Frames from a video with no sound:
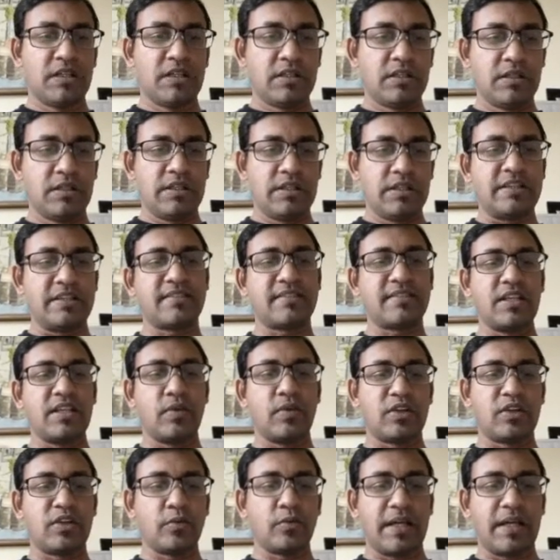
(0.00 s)
let's say you
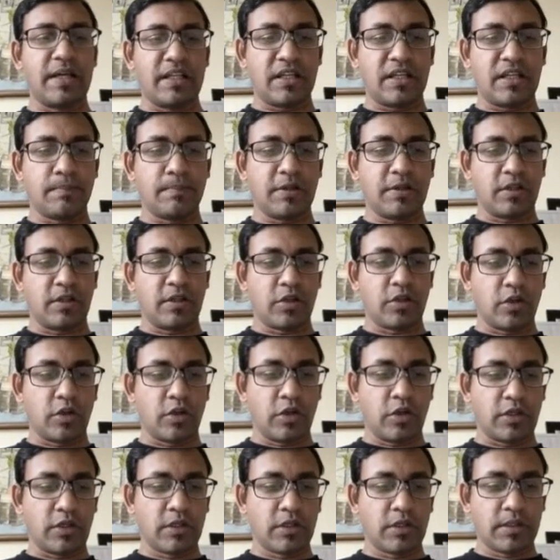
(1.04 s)
want to buy Ripple or
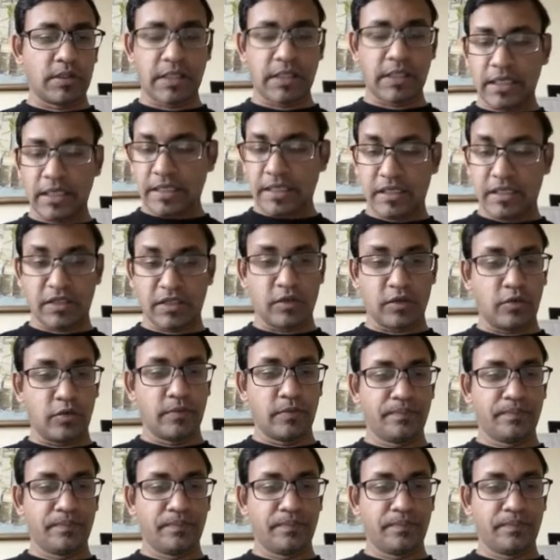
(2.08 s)
Cardano